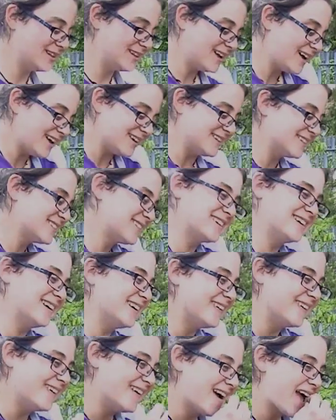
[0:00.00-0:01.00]
we
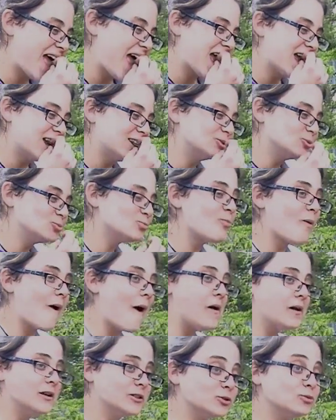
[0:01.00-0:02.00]
invite that as a
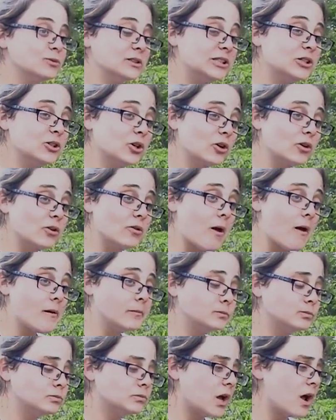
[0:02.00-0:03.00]
conversation, and we
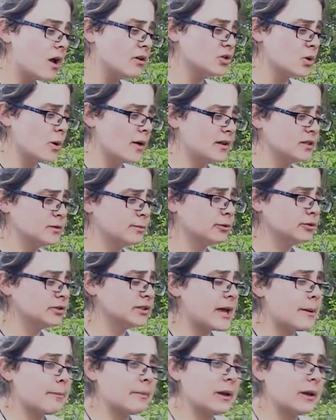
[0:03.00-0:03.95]
invite people to challenge the